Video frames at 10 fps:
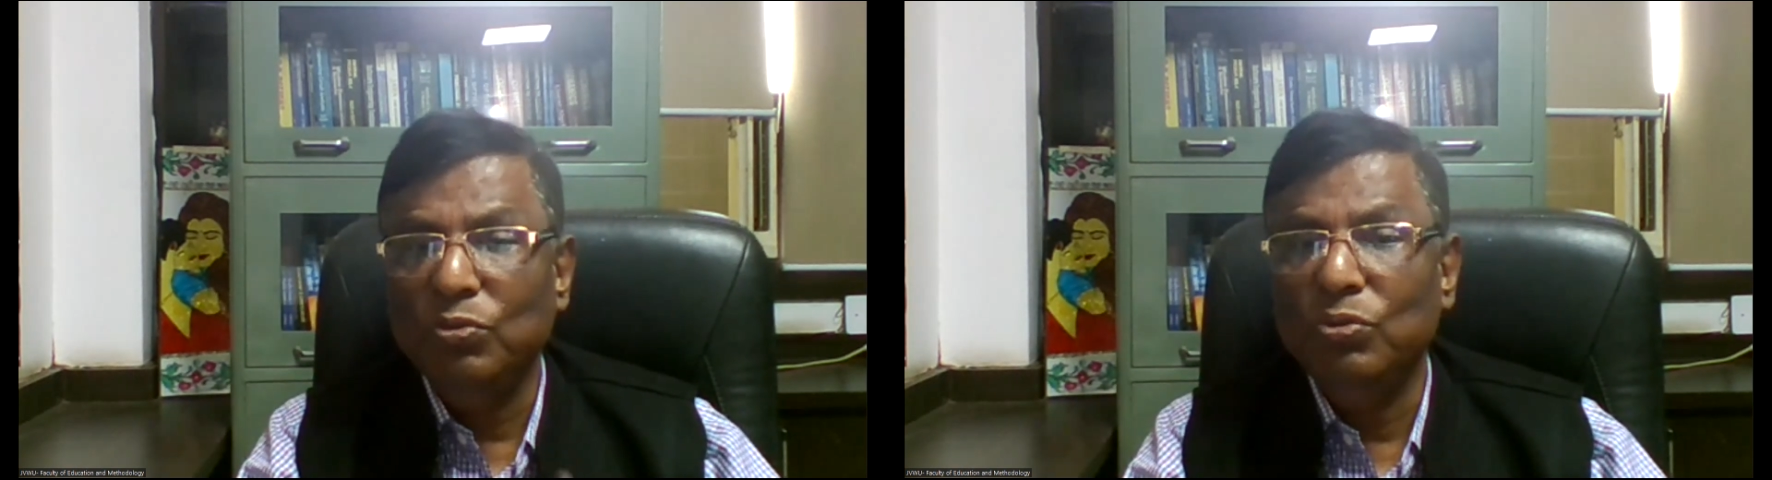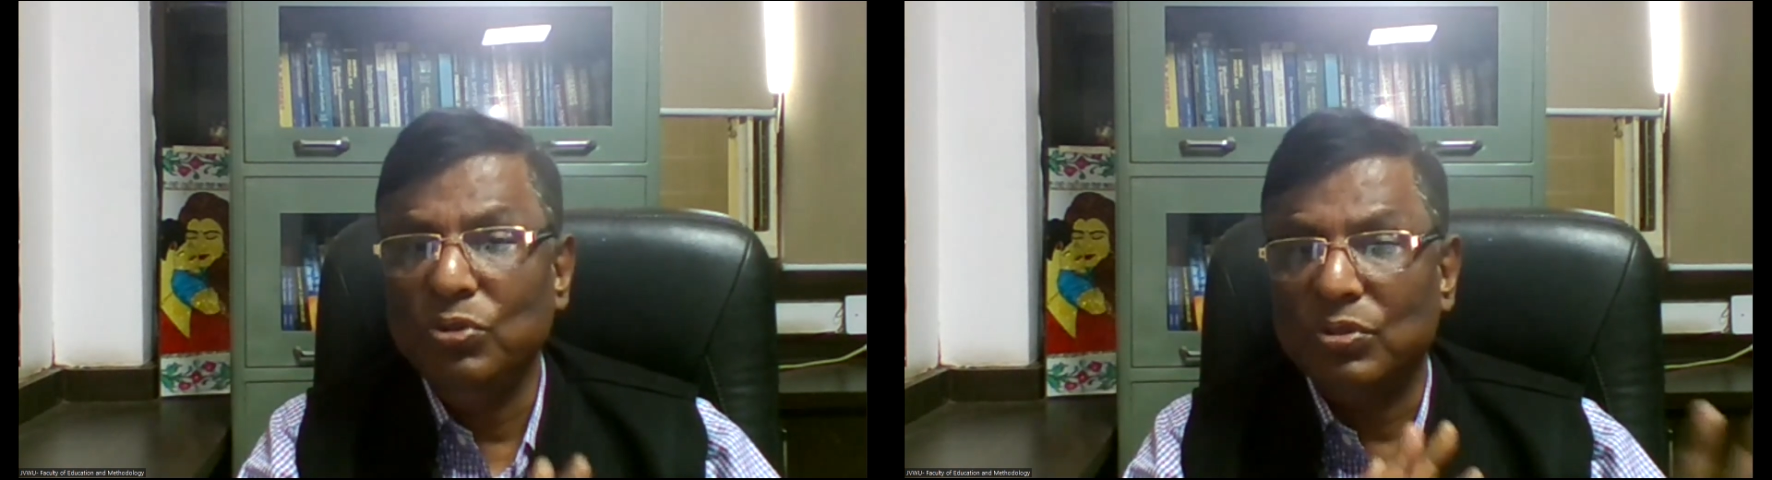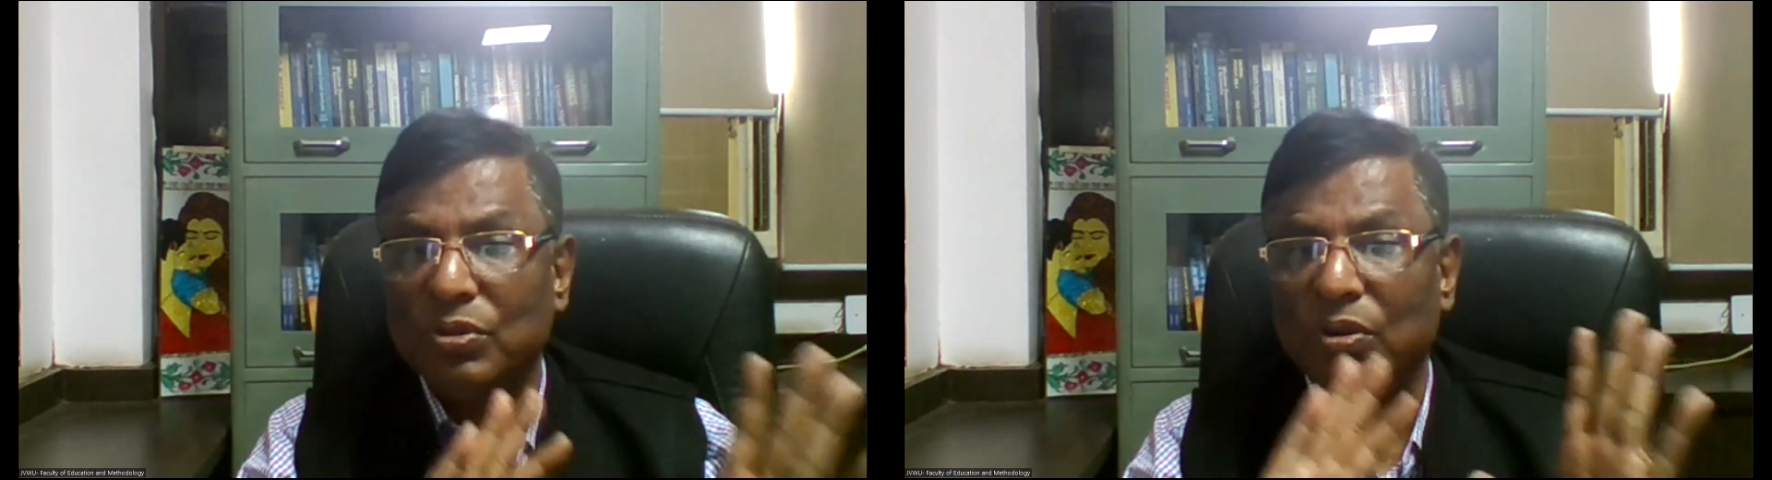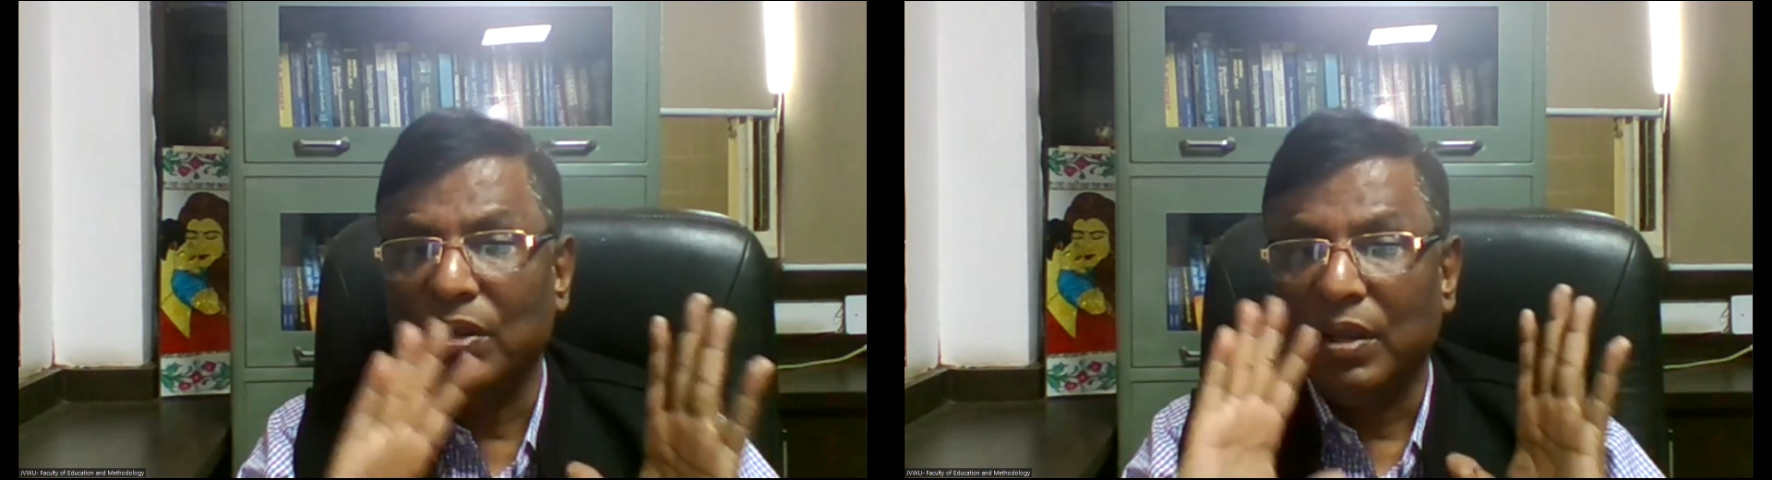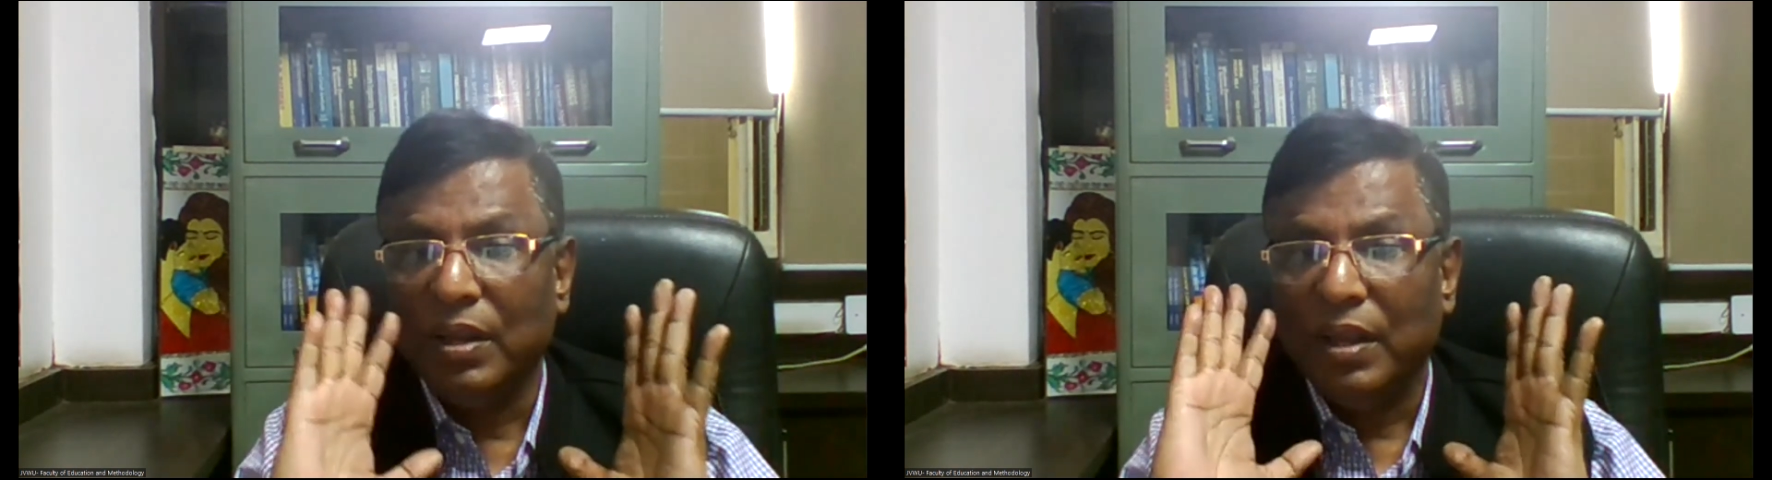used
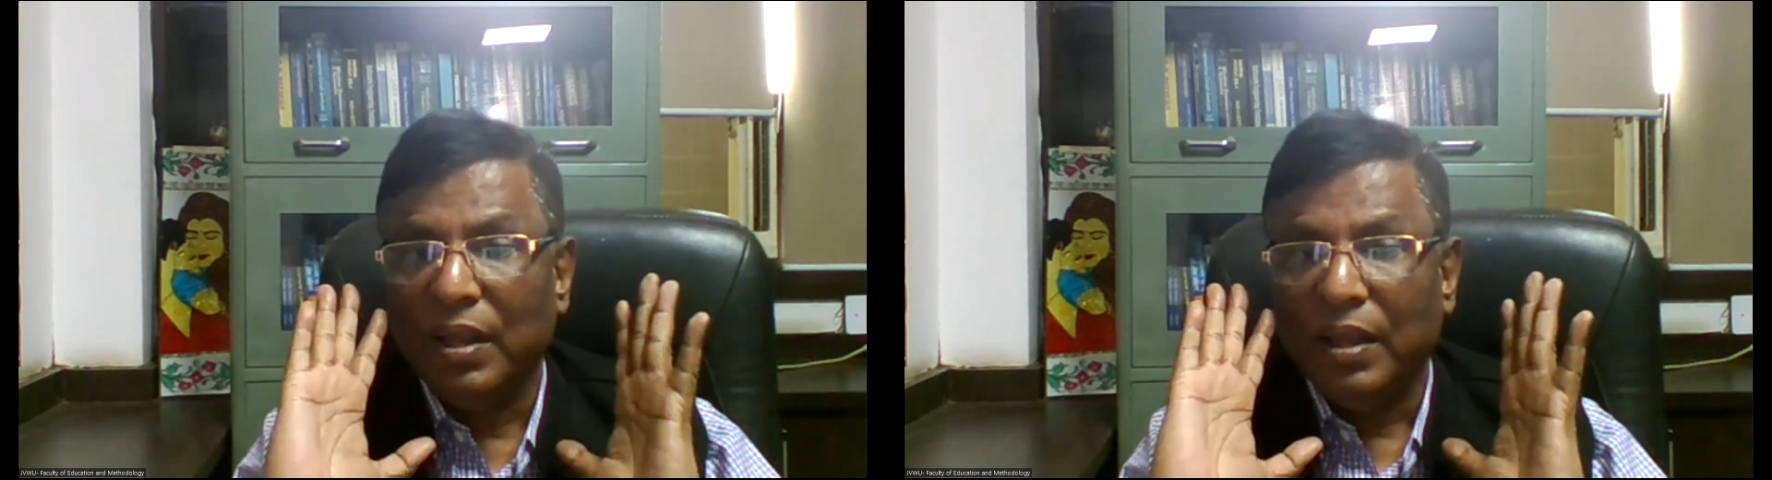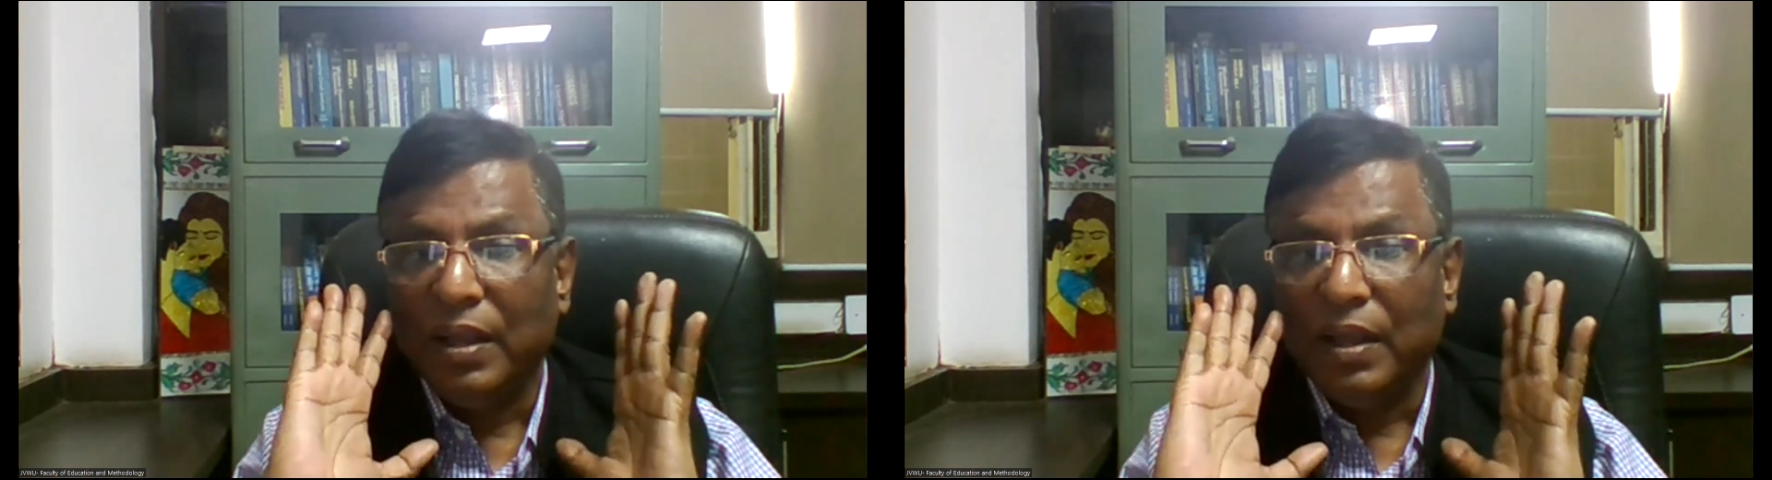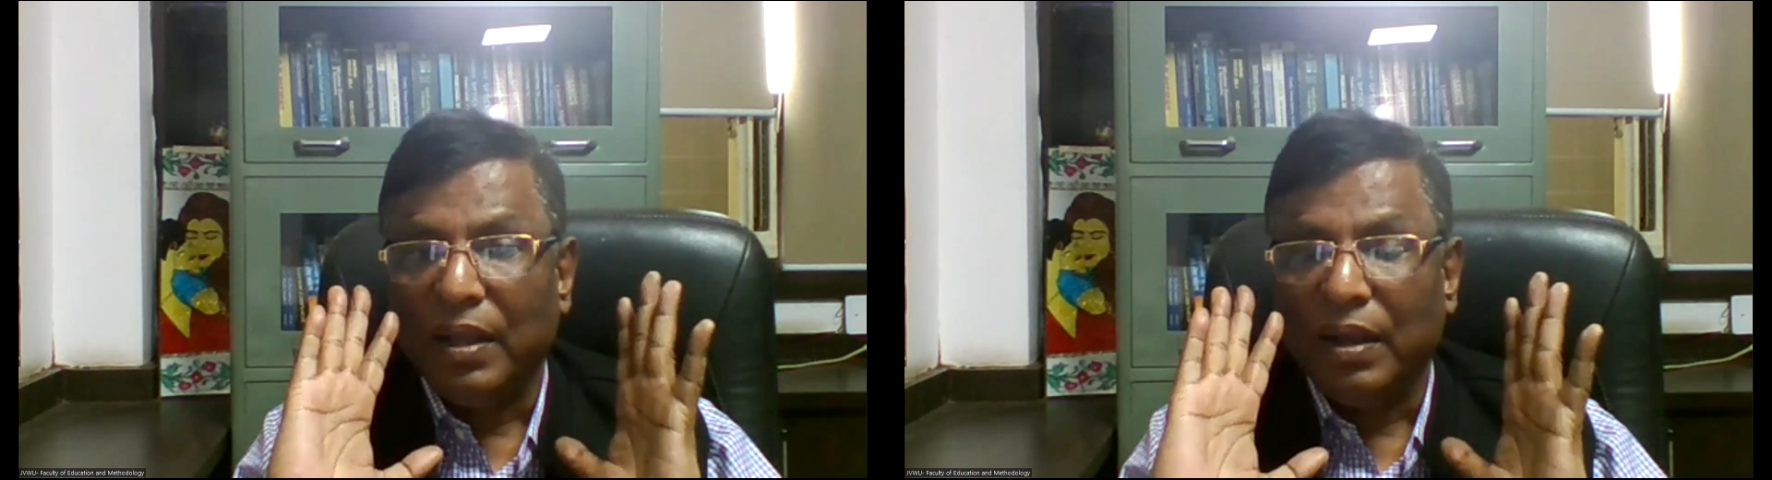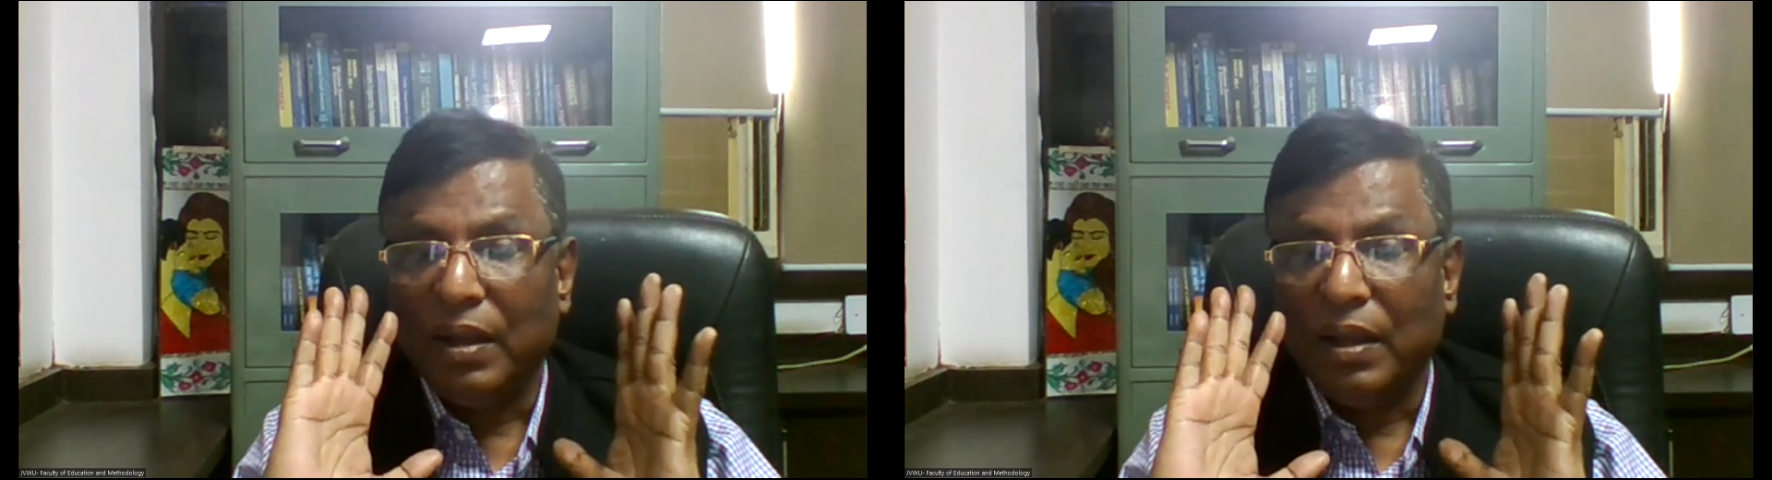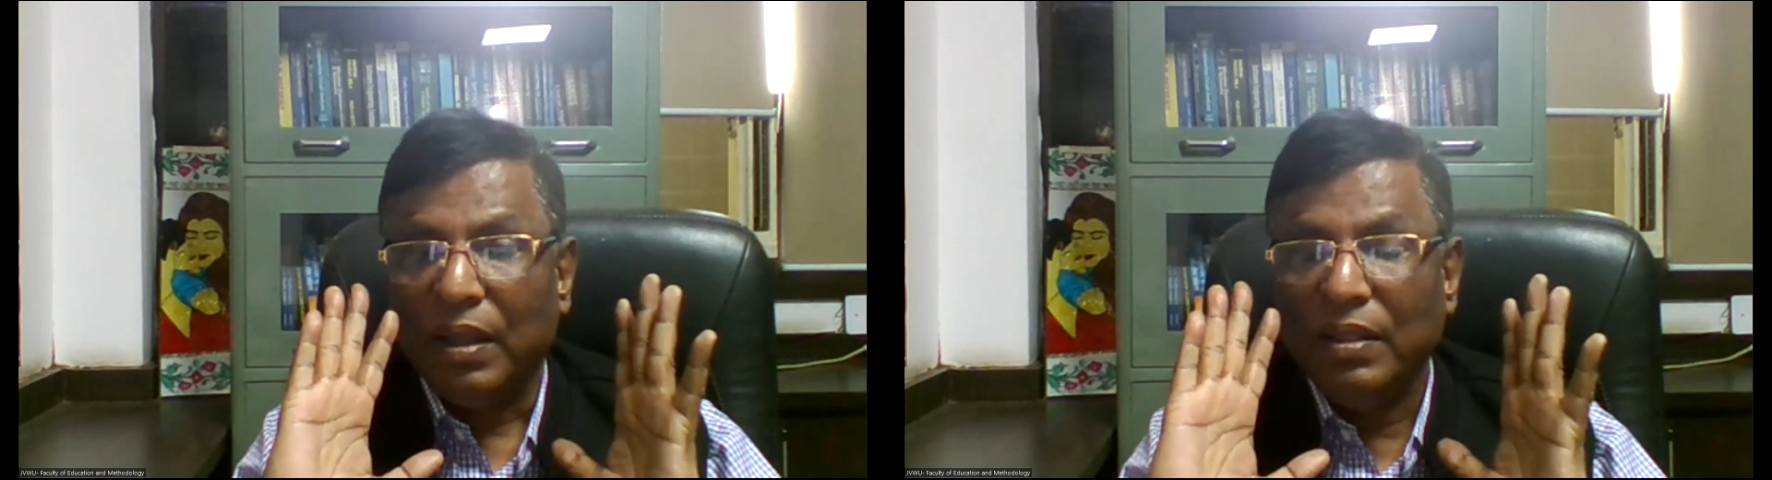
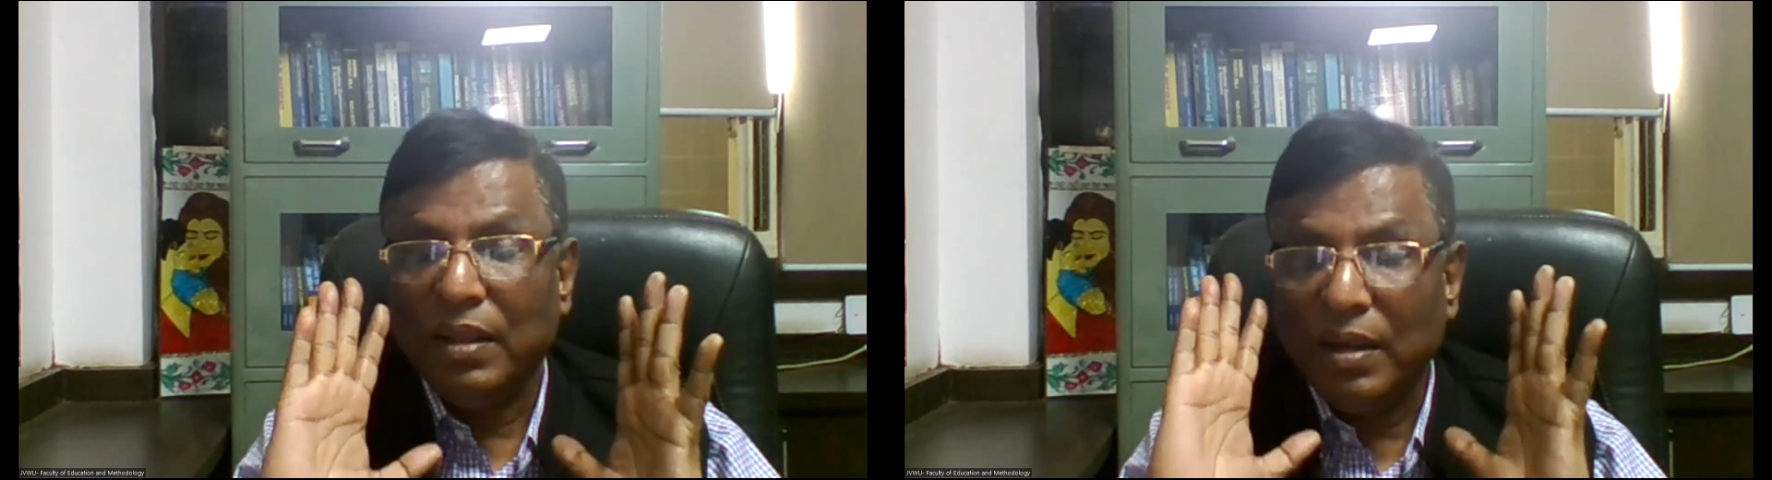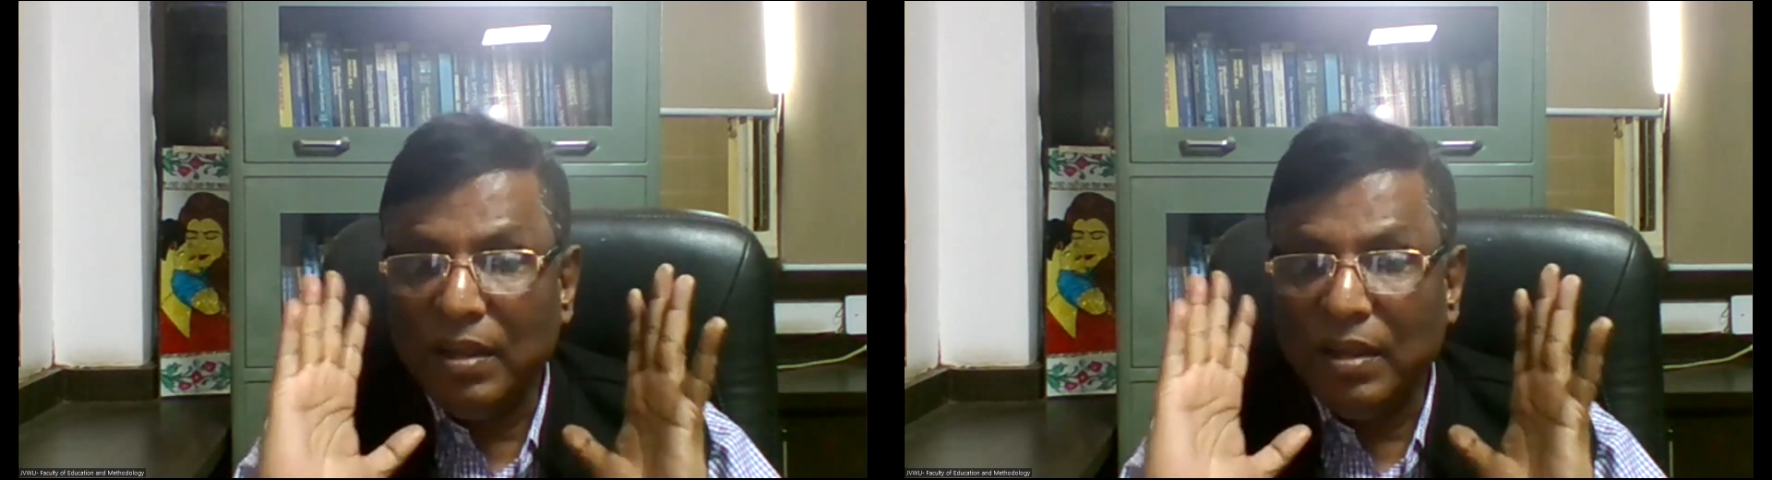in